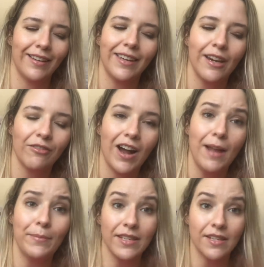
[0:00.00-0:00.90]
you're like, yeah,
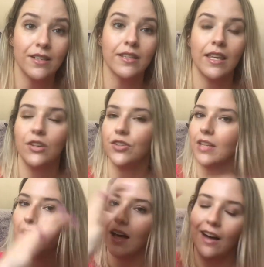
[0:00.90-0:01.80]
right. But seriously, you
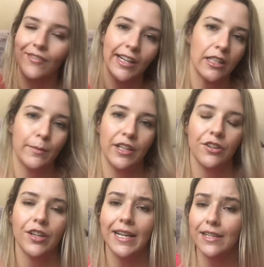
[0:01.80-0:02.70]
just like carve out a little bit of the
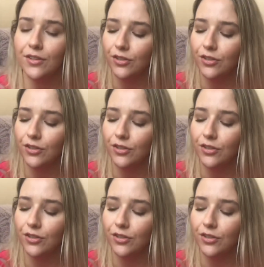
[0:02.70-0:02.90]
crease.